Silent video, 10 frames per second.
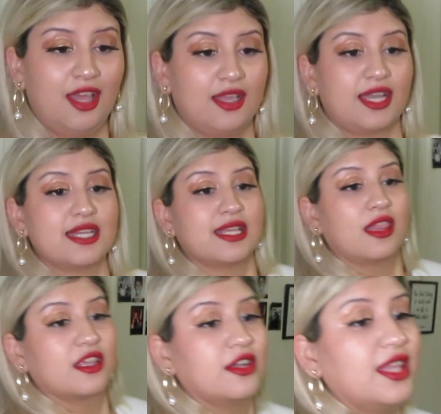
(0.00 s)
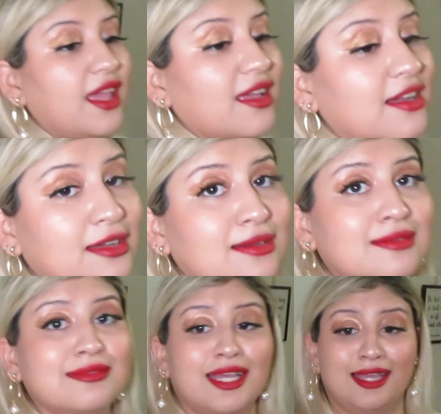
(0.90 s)
Guys, I'm
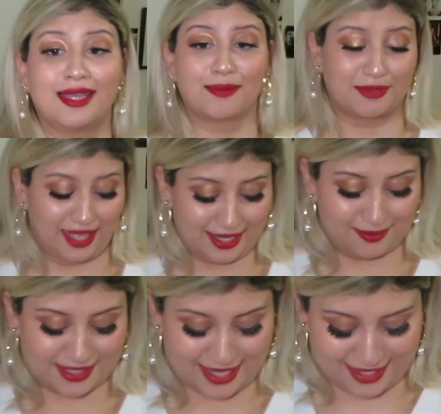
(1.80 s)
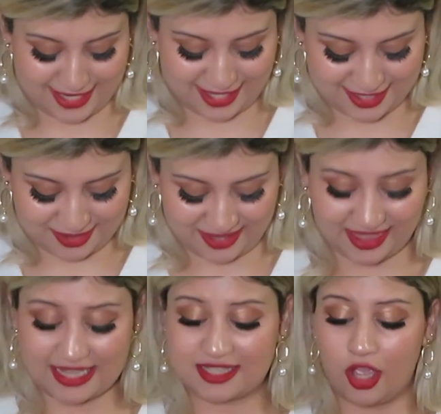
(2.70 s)
glad I'm standing and doing
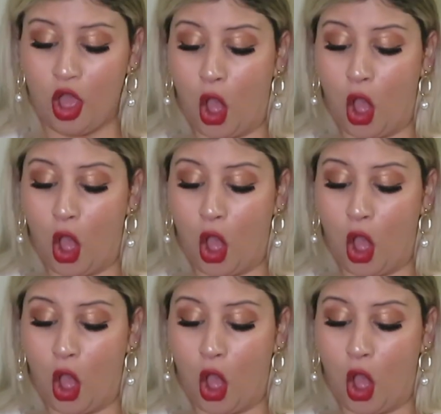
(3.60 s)
this.